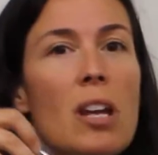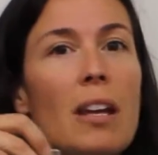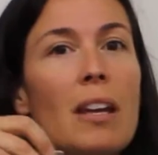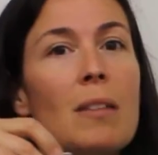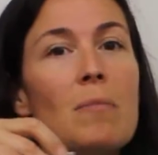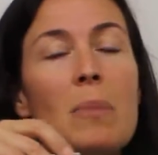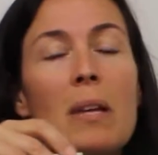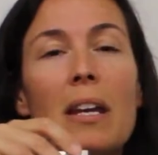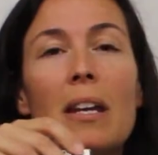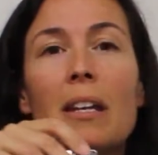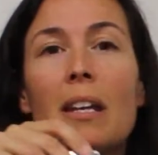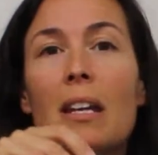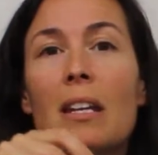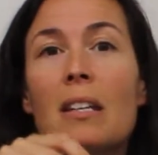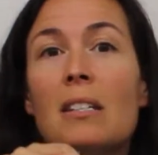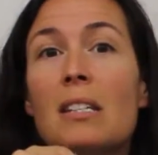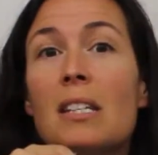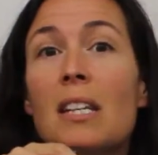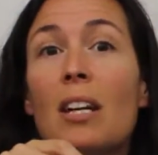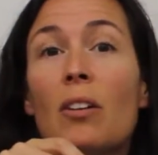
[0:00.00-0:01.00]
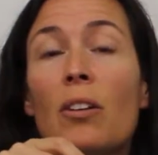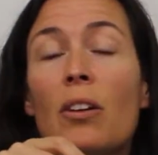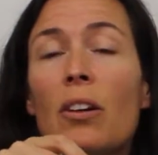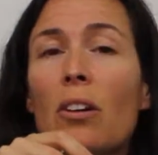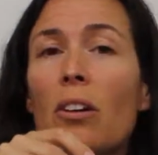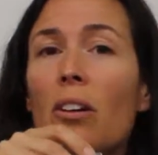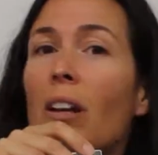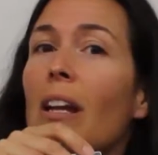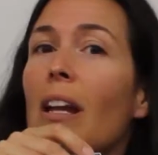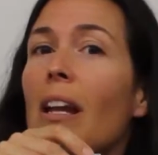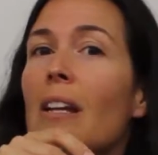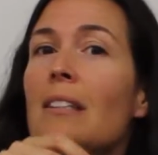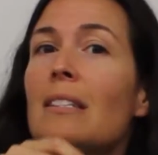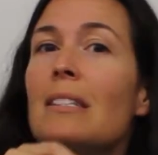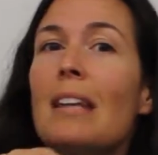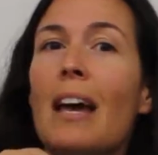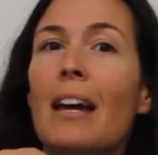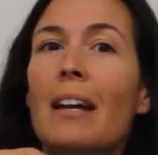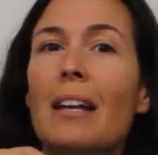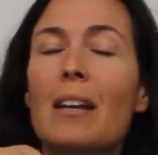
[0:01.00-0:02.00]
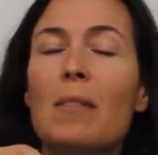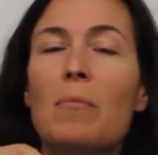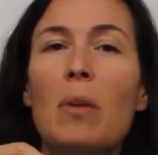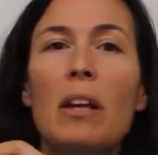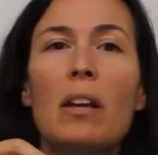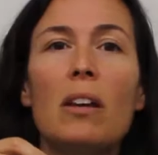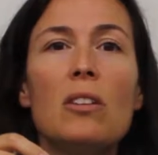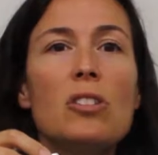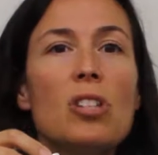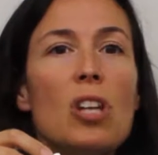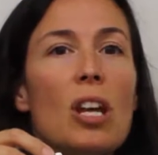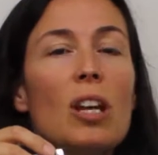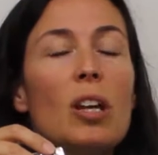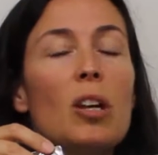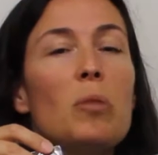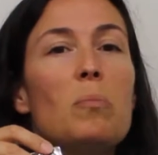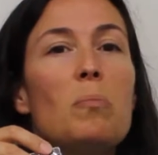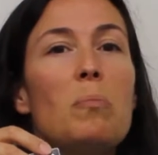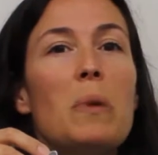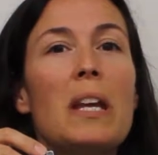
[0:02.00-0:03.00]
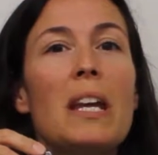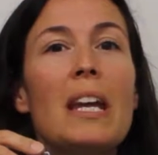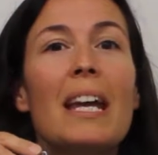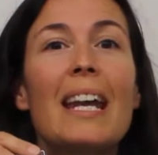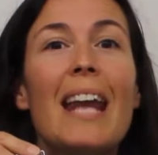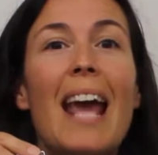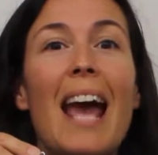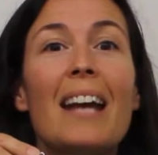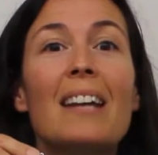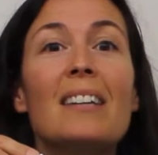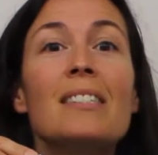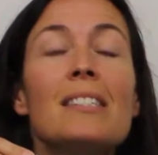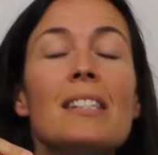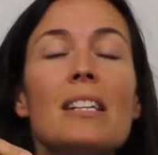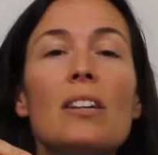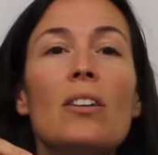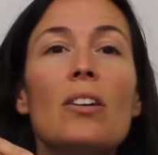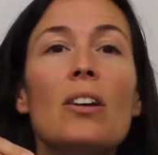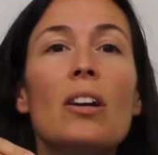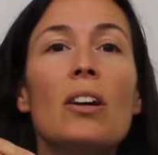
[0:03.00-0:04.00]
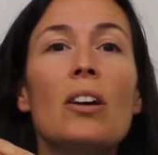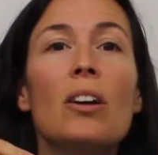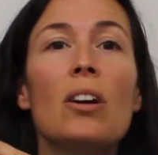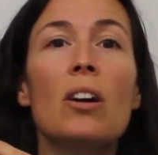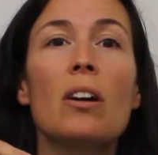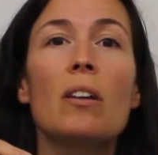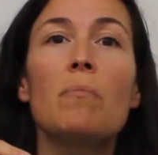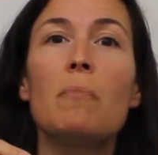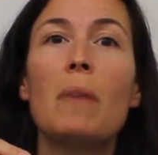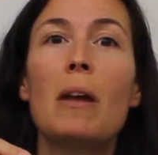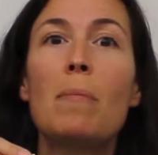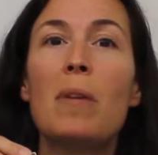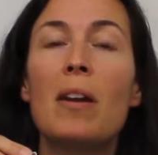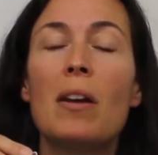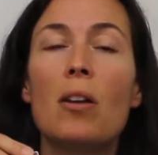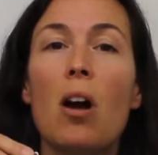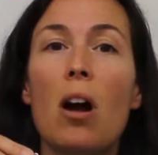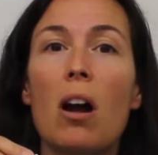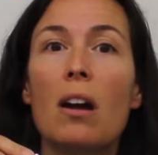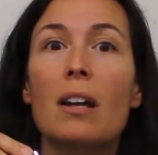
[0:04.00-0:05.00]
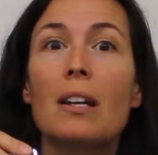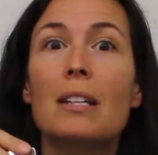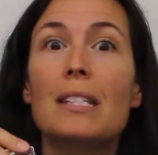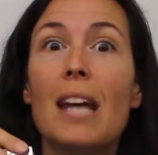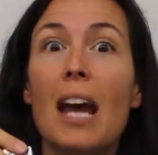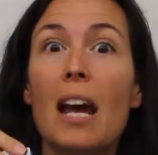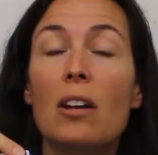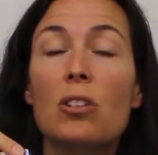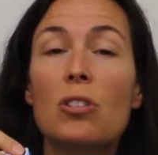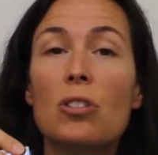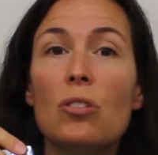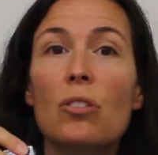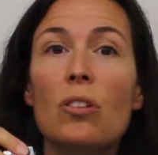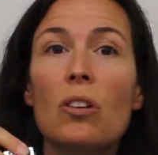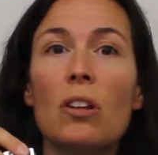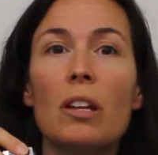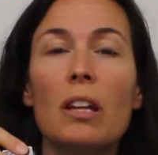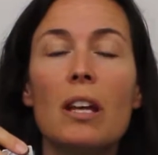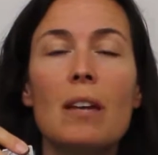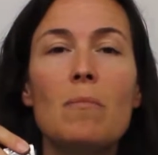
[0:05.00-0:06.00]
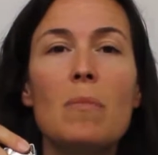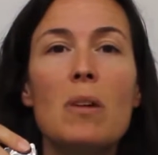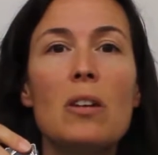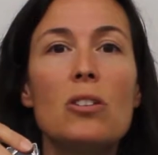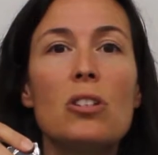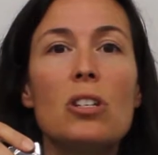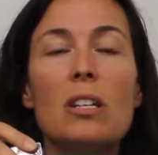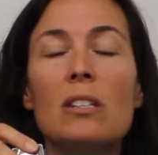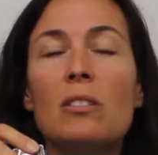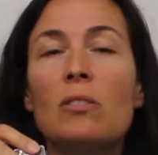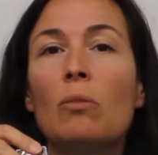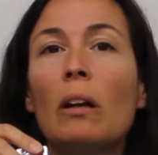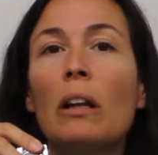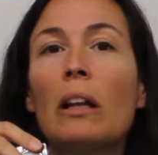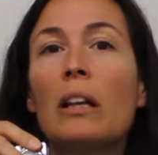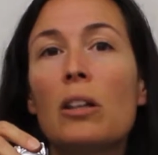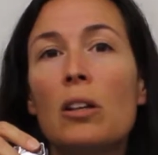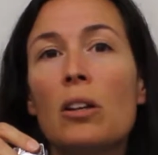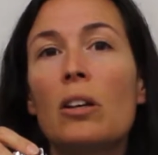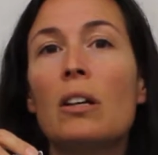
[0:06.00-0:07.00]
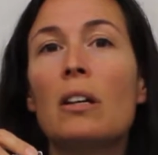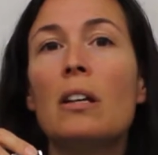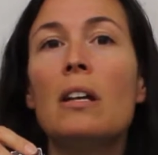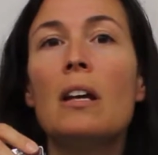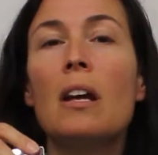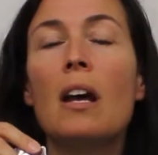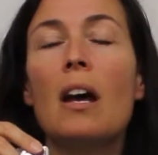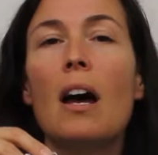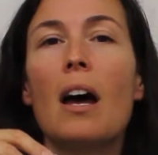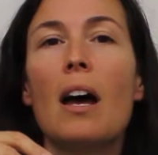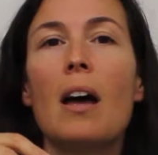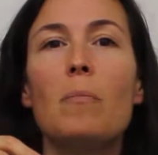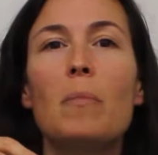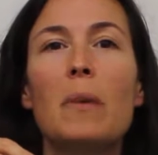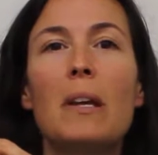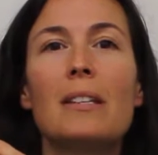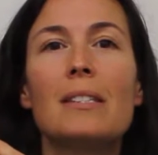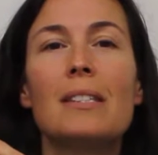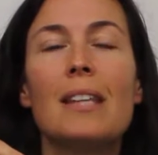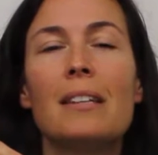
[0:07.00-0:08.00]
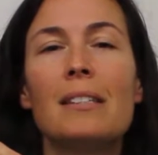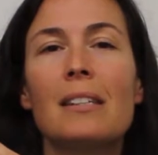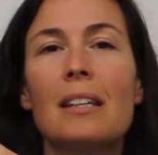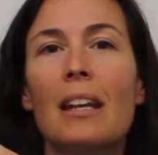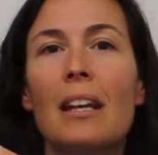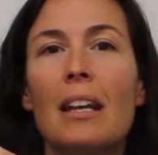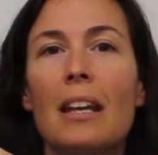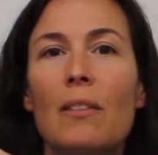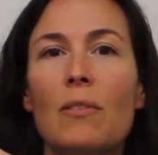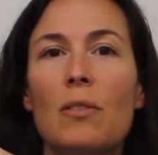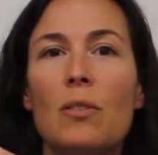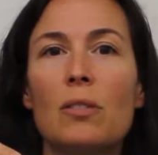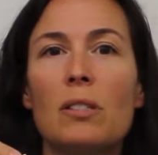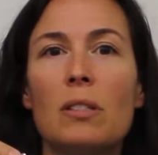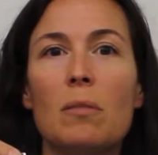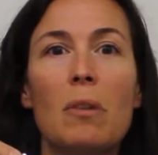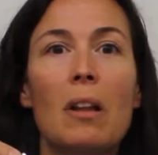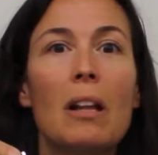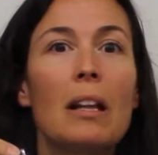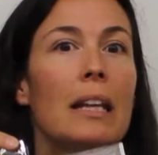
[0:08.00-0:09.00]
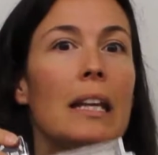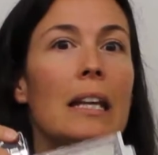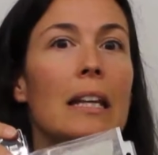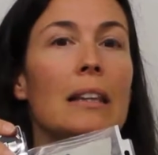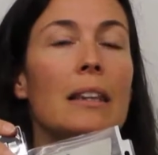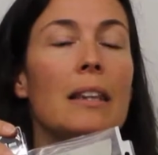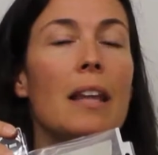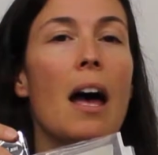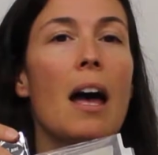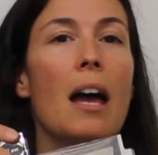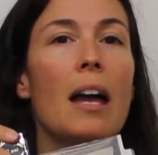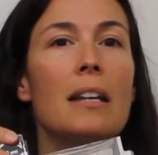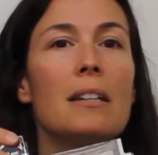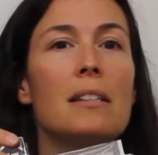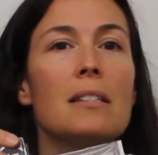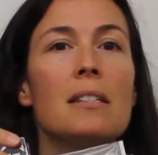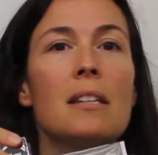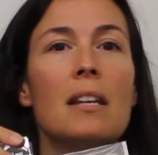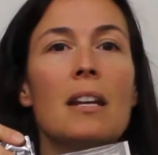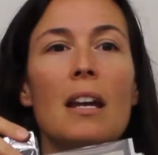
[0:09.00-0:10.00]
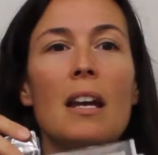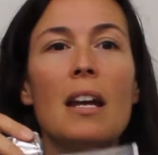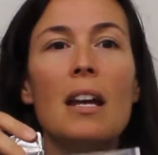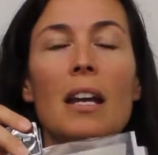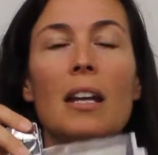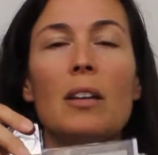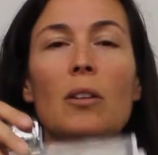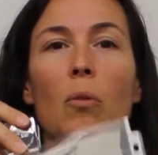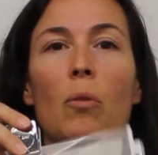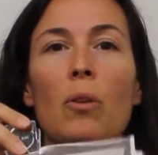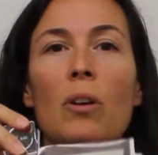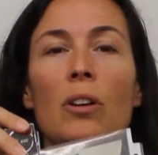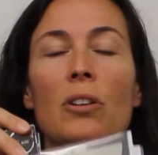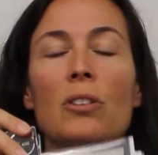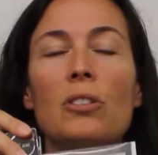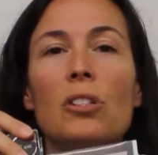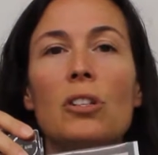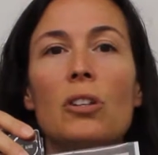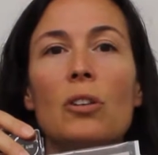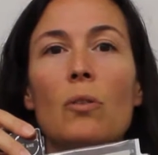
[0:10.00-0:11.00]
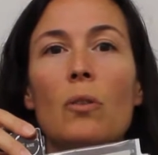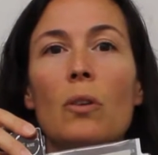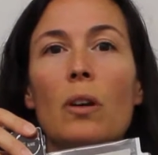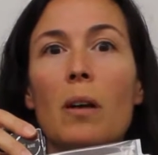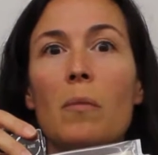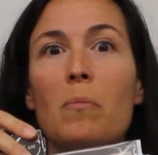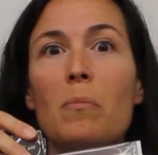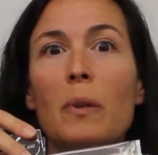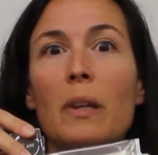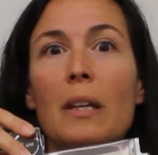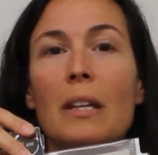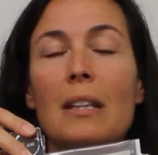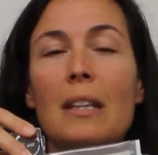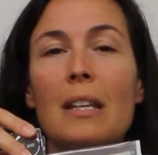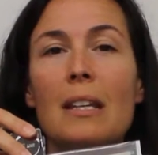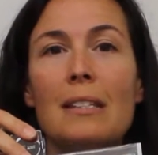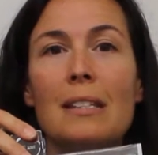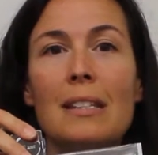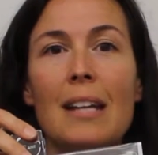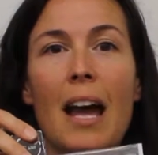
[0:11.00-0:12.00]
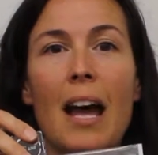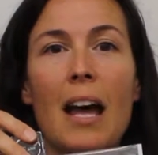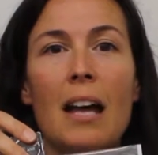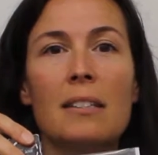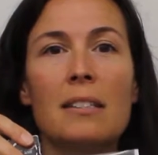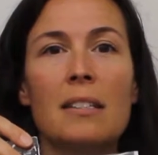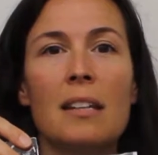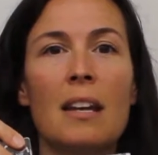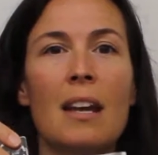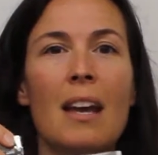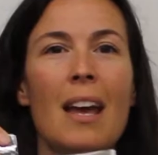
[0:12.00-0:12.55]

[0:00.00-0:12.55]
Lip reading: It can be an interior or an inside image. It could be an exterior, maybe an architectural image is really good because that's going to give you some clean lines in order to complete this task.